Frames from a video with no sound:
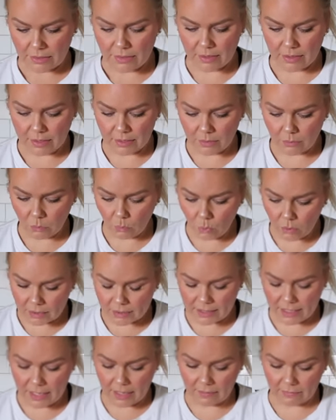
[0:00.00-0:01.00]
the
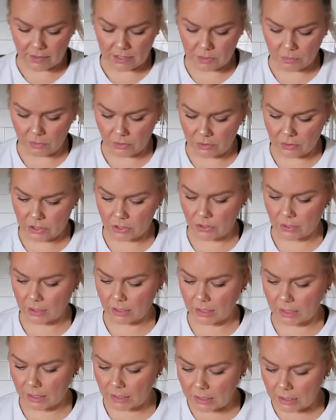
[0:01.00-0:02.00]
wood canvas boards. Are
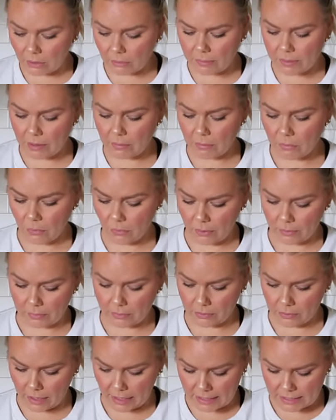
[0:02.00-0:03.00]
a little bit more
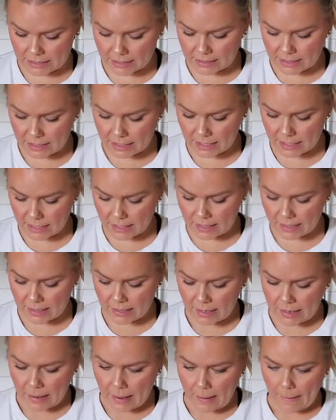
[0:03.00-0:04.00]
pricey,
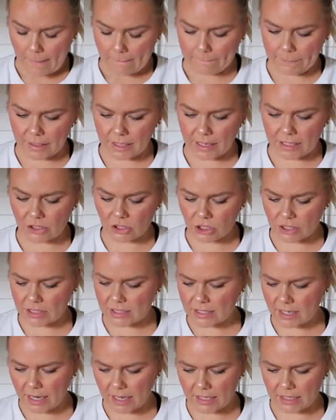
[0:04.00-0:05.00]
but I
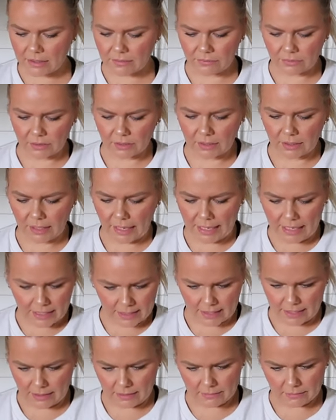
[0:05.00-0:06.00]
just kind of
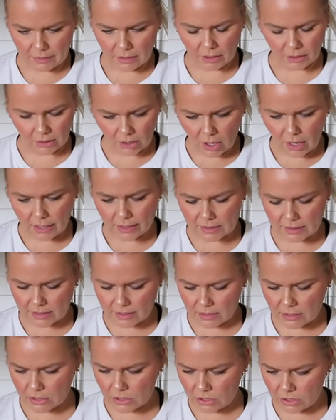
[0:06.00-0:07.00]
like them a lot.
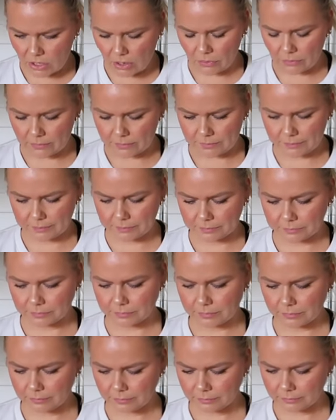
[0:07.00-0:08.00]
So
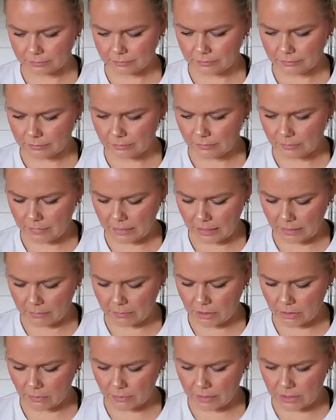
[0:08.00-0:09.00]

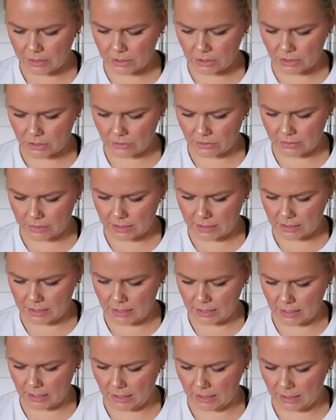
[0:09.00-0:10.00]
I'm going to
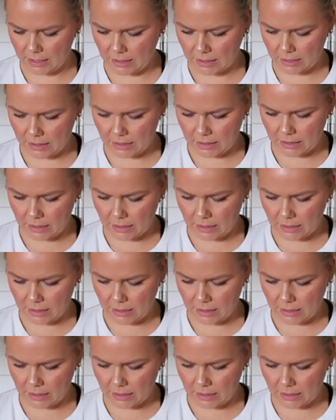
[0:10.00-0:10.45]
see,